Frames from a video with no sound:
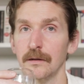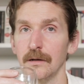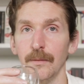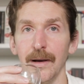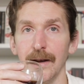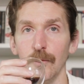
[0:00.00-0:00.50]

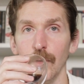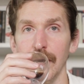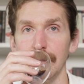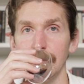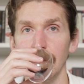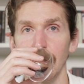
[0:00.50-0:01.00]
no matter
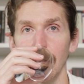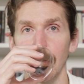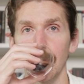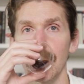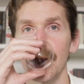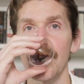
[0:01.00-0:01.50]
what.
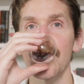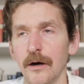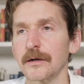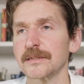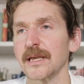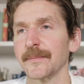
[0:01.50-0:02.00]

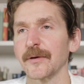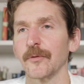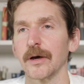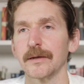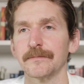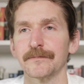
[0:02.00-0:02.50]
Ernest
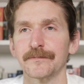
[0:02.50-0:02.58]
Hemingway,